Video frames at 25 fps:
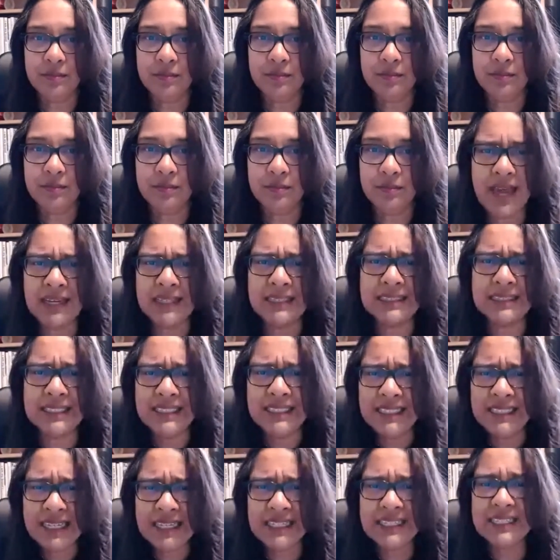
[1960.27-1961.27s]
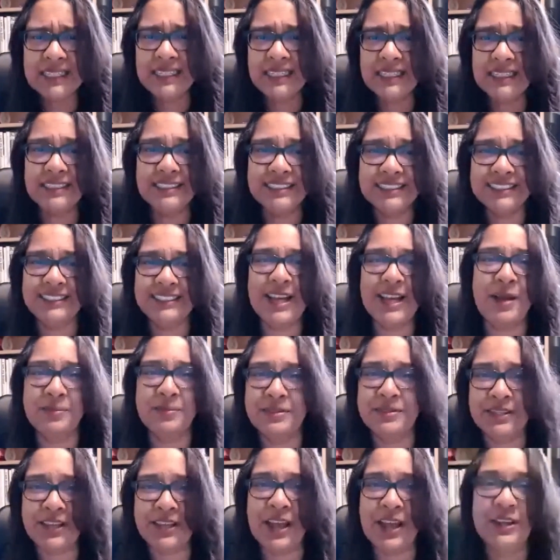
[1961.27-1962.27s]
Again, it's little, little steps
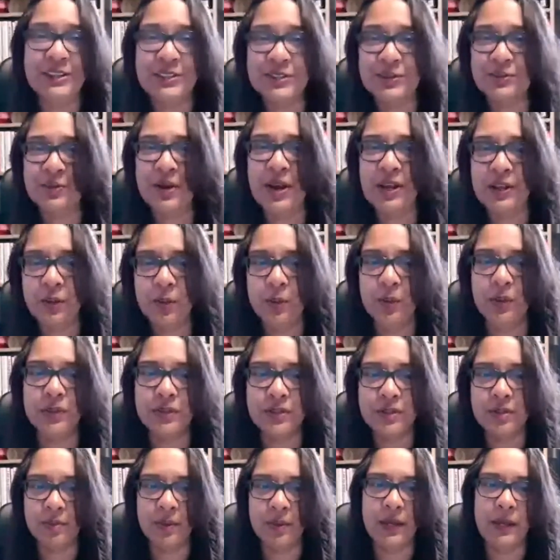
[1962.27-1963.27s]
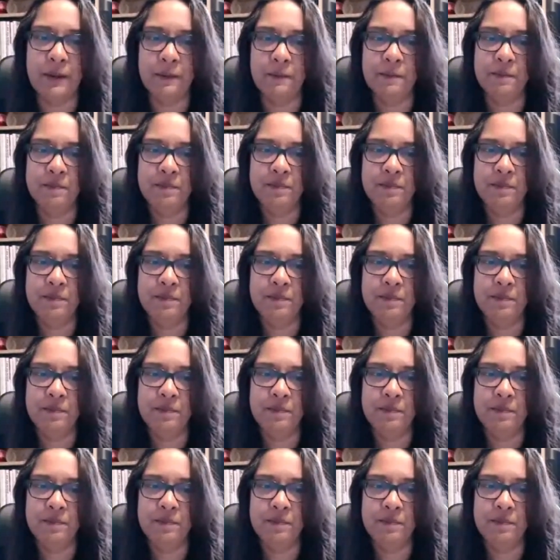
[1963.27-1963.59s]
to get you to where you want to be.